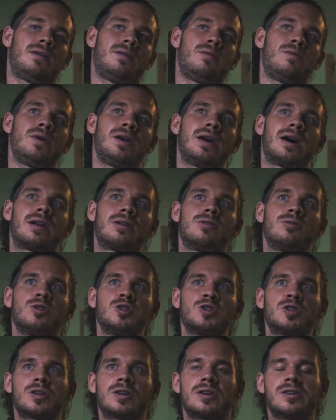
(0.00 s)
We are
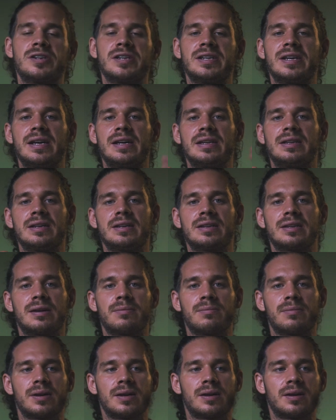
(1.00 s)
not creating
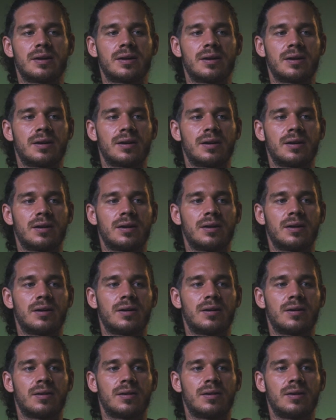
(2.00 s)
them
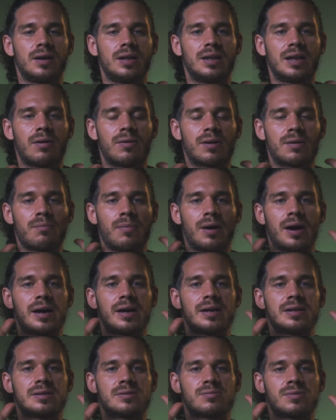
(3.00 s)
in our
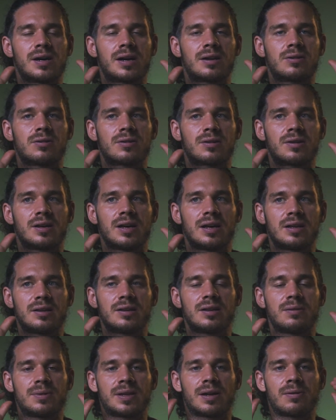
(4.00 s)
minds. We are not creating
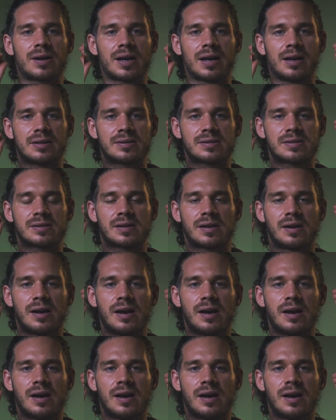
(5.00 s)
them in our heads.